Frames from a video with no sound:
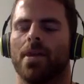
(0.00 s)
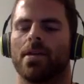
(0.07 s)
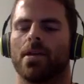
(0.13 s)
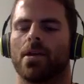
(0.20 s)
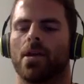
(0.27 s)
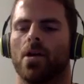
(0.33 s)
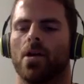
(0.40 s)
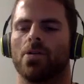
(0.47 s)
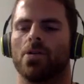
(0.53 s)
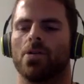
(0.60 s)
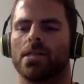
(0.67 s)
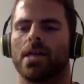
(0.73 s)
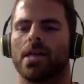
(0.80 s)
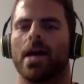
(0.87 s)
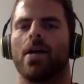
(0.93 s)
I think the
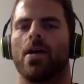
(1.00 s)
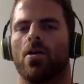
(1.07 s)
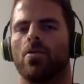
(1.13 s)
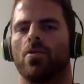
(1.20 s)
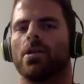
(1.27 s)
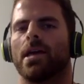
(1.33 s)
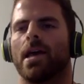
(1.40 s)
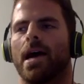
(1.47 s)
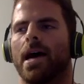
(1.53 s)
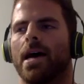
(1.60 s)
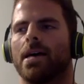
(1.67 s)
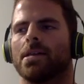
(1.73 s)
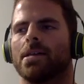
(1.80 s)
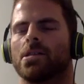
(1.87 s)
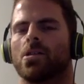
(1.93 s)
coaching side only
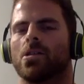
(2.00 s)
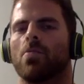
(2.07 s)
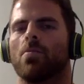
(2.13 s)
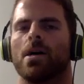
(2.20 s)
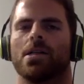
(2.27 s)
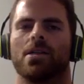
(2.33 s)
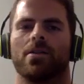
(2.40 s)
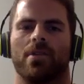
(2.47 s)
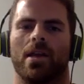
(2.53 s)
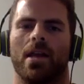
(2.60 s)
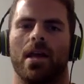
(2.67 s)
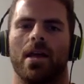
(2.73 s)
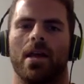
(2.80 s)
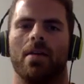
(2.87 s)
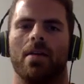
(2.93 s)
has so much of
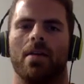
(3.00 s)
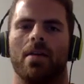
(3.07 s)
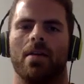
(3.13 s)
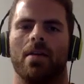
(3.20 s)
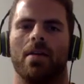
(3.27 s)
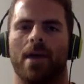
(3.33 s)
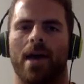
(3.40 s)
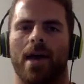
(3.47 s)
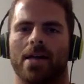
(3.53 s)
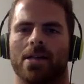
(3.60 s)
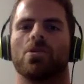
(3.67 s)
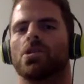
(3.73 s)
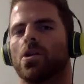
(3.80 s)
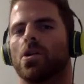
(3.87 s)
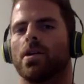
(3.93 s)
an impact
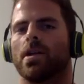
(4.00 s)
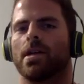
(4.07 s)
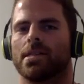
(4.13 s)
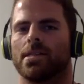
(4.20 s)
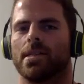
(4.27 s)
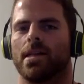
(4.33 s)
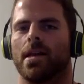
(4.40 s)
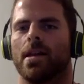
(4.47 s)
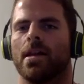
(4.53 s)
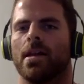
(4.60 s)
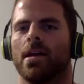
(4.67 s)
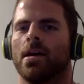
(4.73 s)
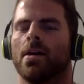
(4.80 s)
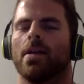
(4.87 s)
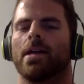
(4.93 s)
to a certain
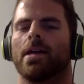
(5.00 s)
extent.